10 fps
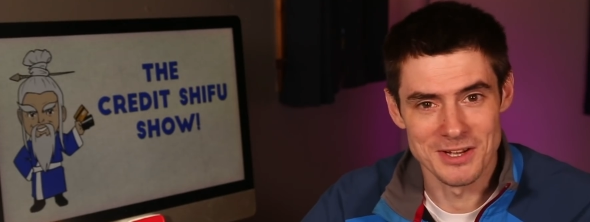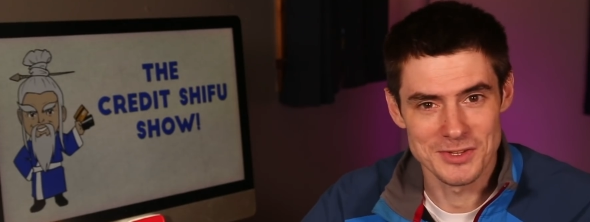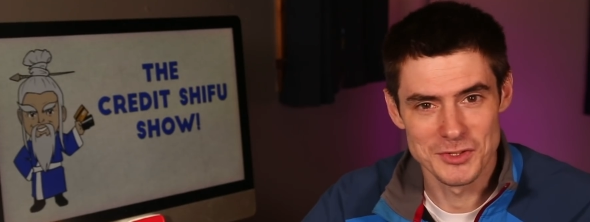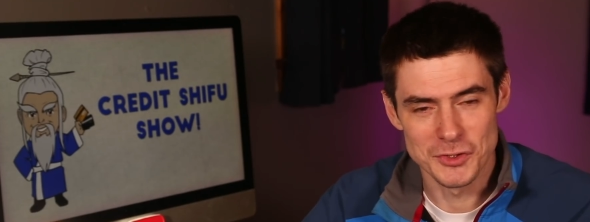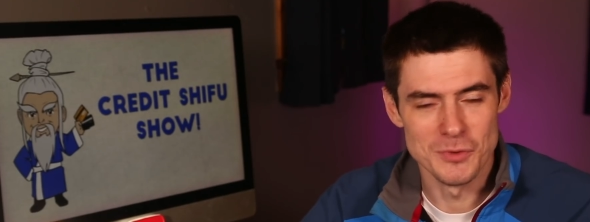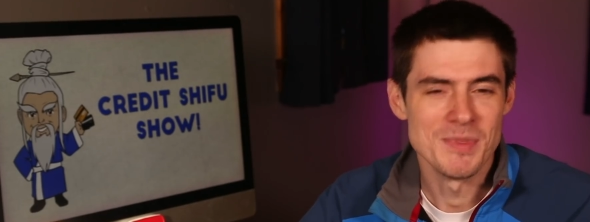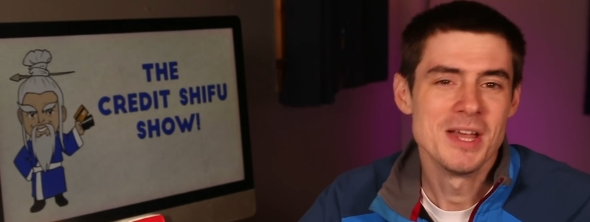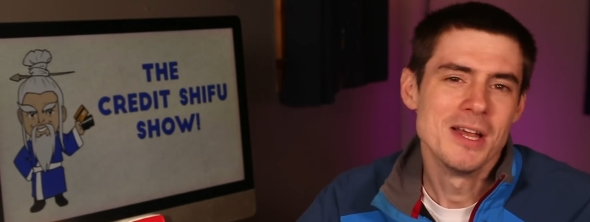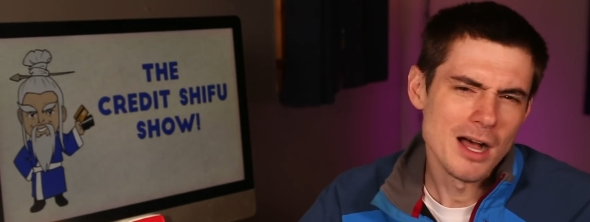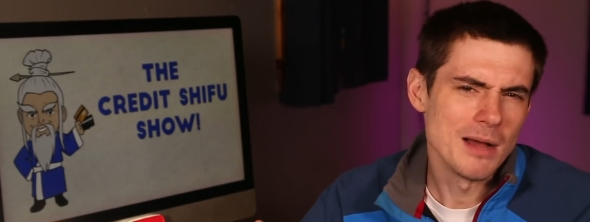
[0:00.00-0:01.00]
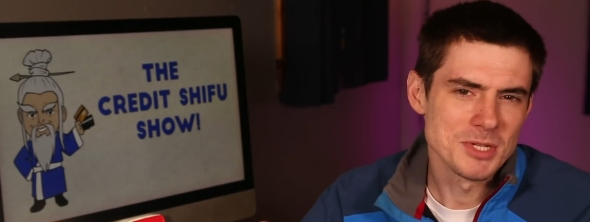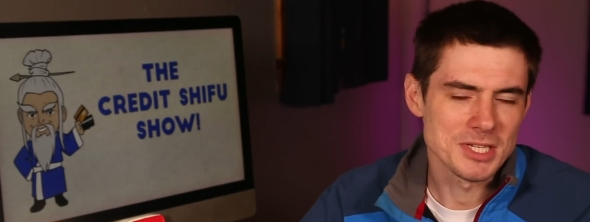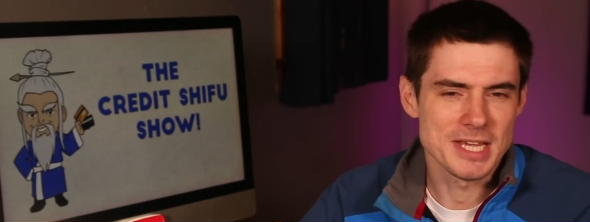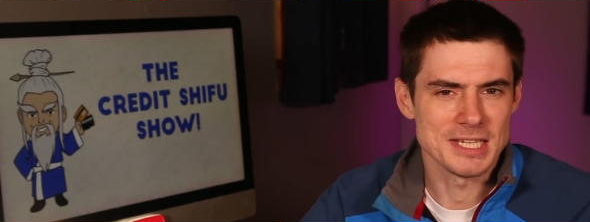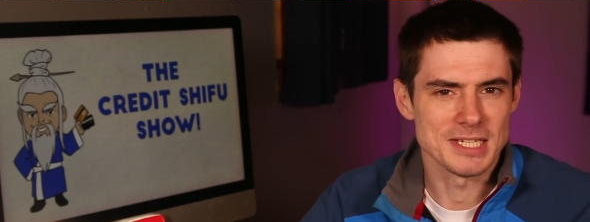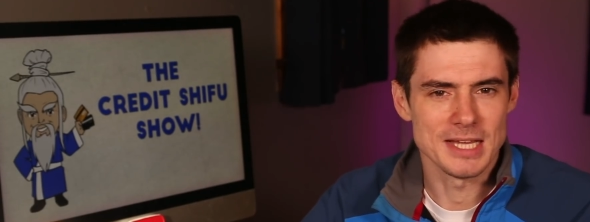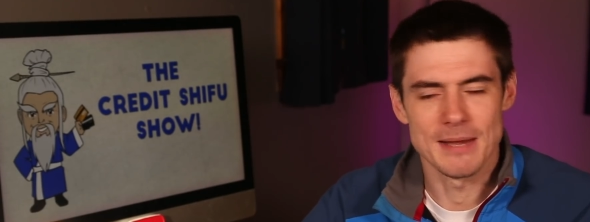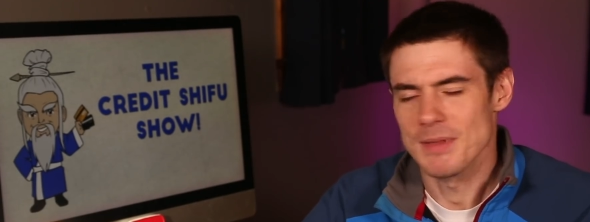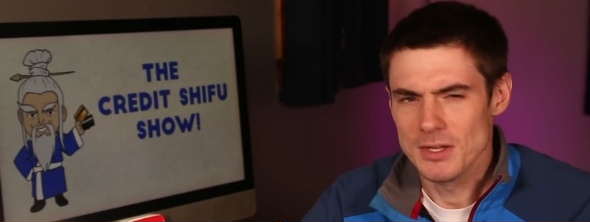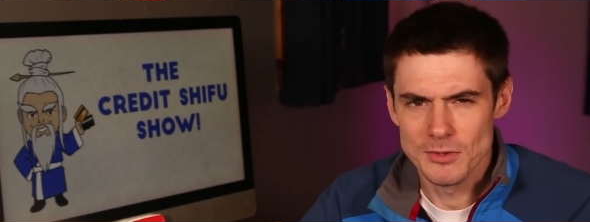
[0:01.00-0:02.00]
Speaker 1: can't sue. I'm just guessing
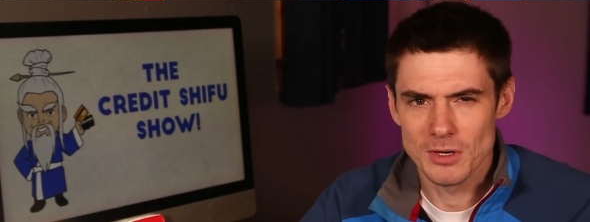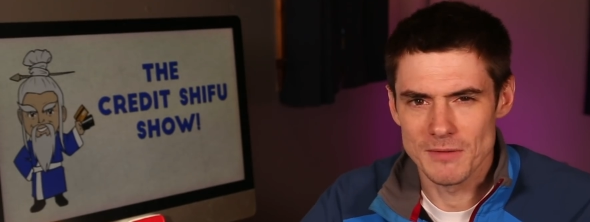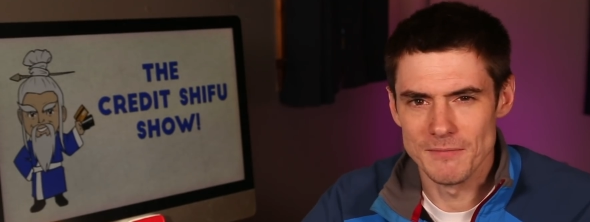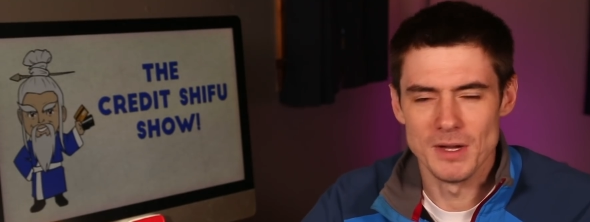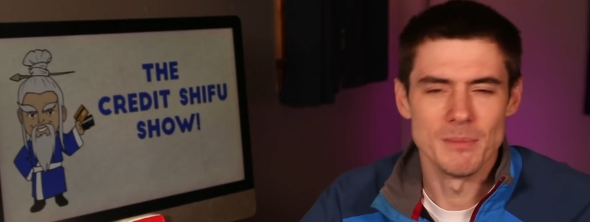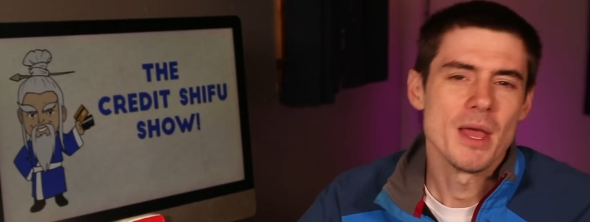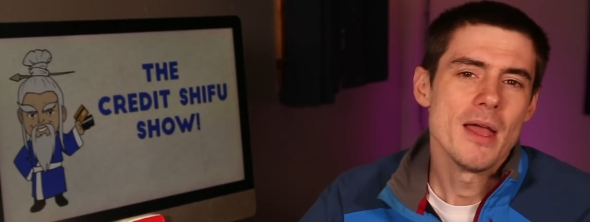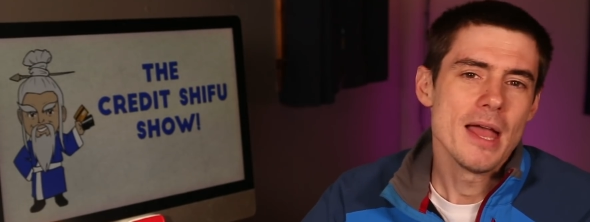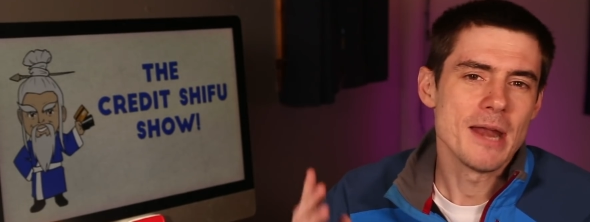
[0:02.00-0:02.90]
that, not confirmed.